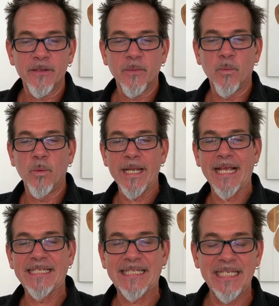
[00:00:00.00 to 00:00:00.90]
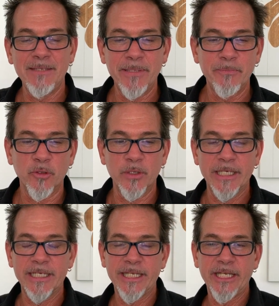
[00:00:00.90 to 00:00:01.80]
When I see people
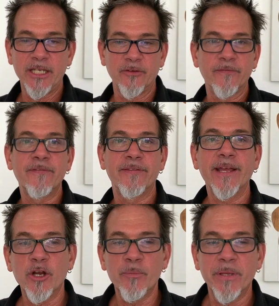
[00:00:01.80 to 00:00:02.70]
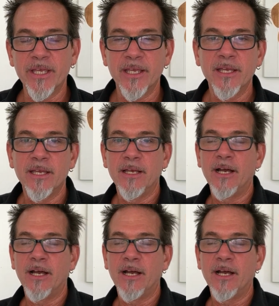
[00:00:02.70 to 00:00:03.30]
in need of therapy,